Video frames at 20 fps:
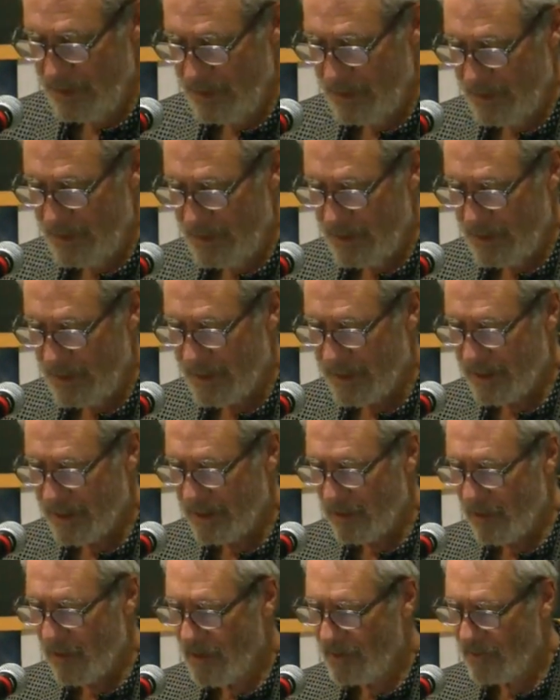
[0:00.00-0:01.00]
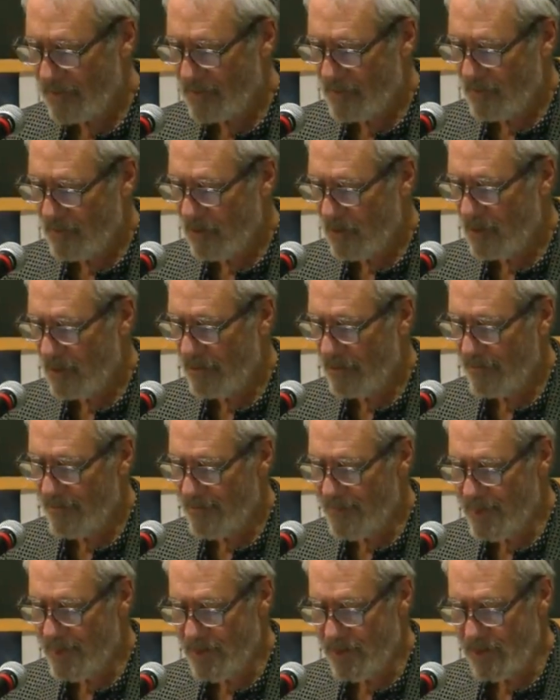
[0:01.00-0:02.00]
I got lost in a hall of
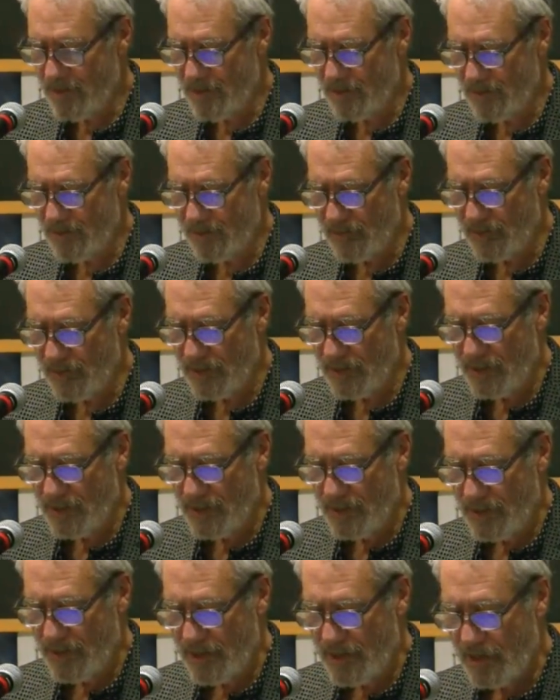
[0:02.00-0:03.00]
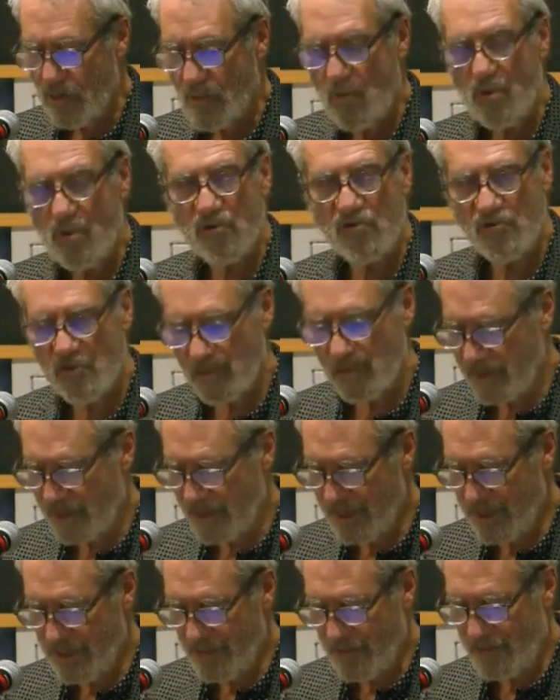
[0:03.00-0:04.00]
mirrors and worshipped
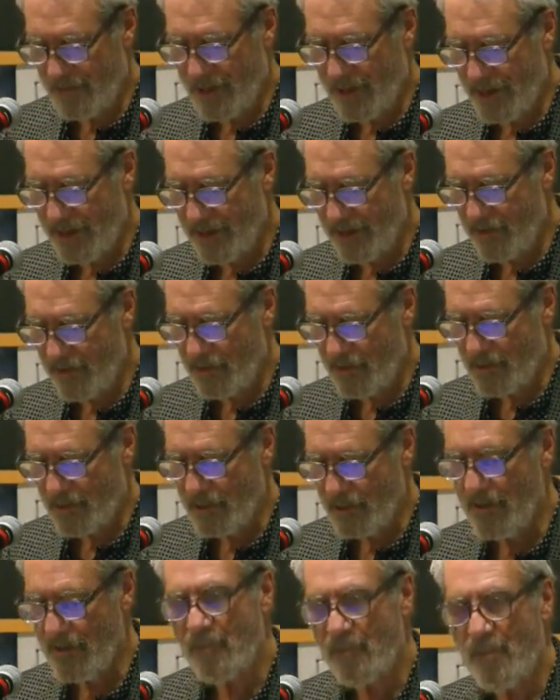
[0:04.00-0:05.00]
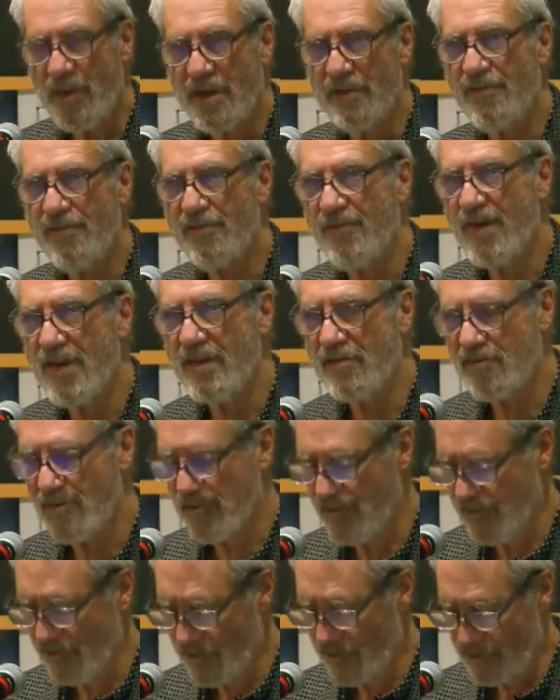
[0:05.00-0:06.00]
each angle of my
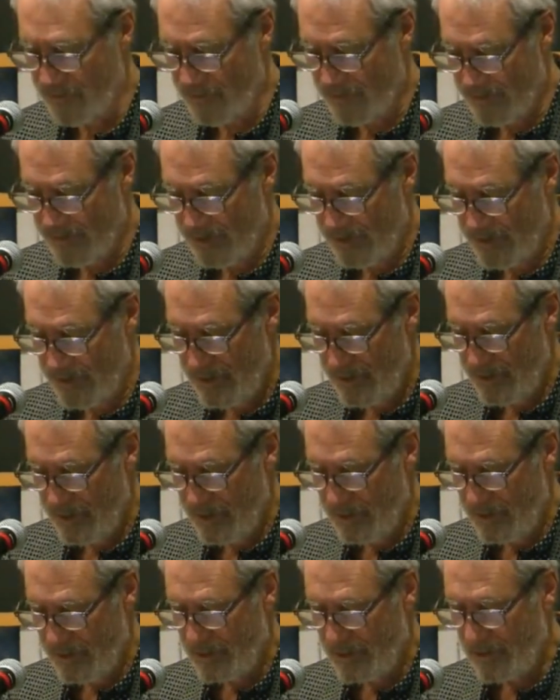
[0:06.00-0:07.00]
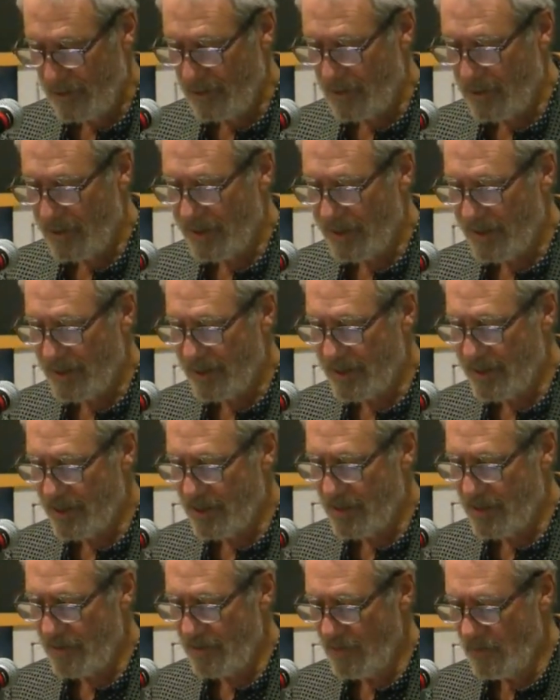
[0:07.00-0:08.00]
faces till the light
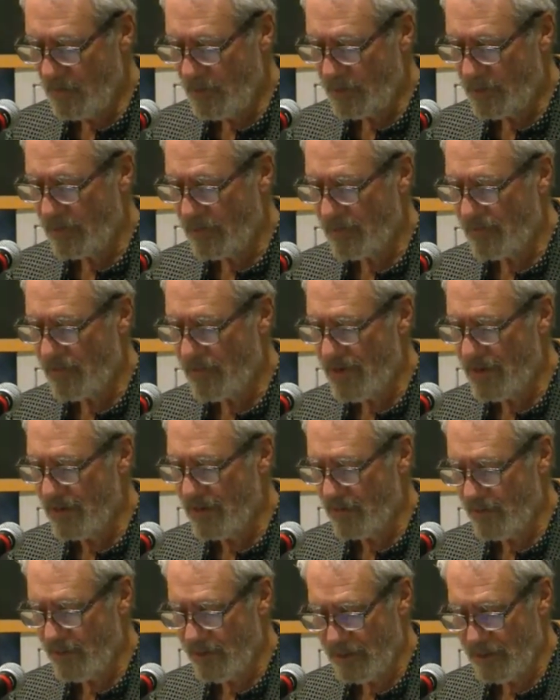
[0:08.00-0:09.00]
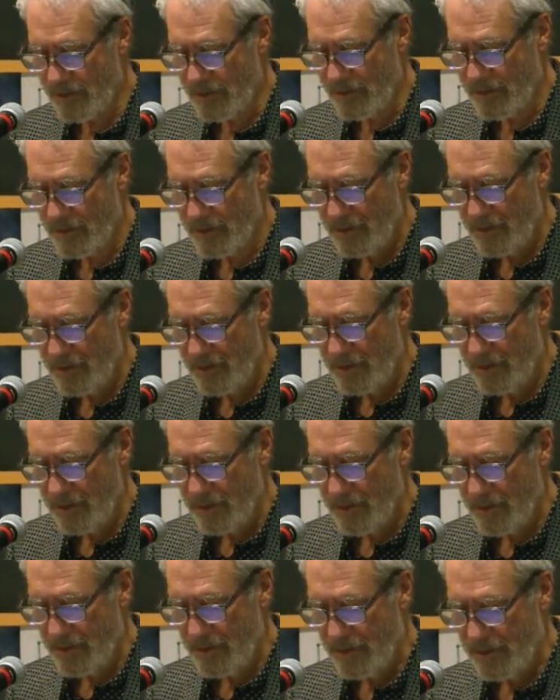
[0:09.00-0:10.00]
dimmed with estrangement
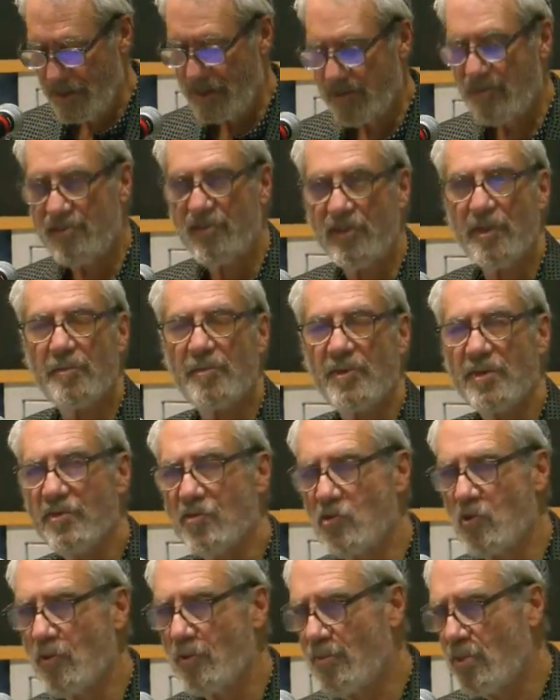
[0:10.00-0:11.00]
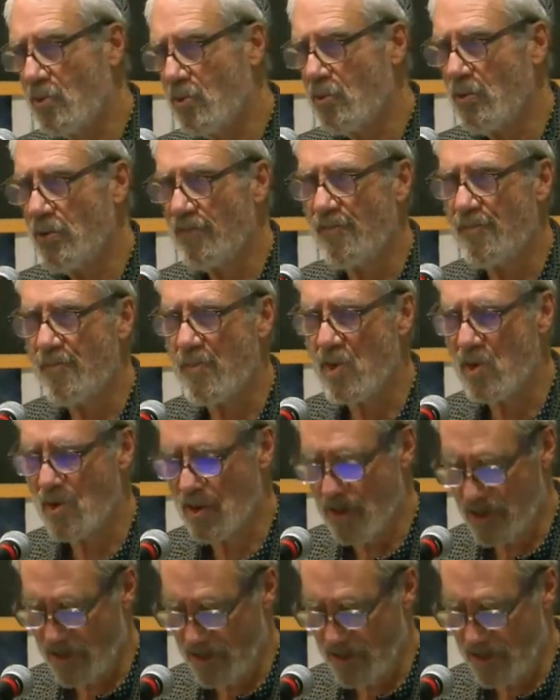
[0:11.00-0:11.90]
and I slipped into a pool of murk.